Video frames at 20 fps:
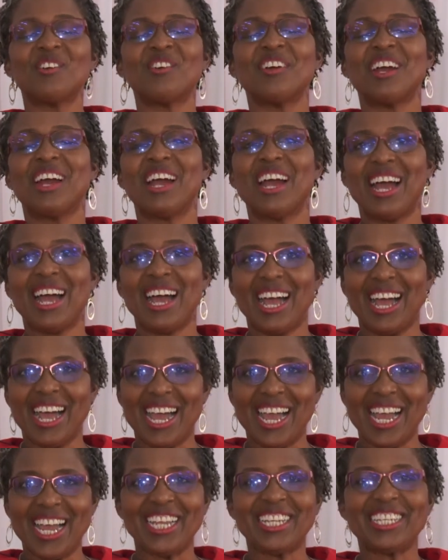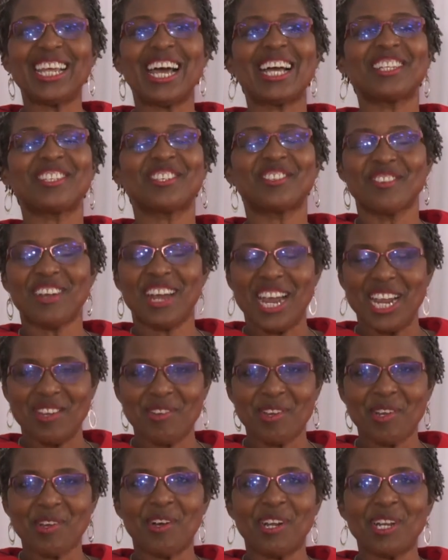Right, that's right.
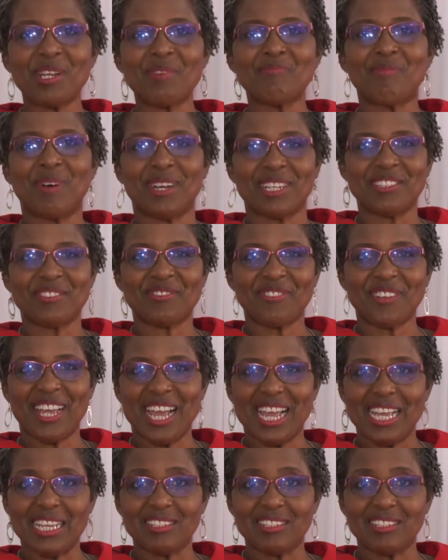We call it butterflies.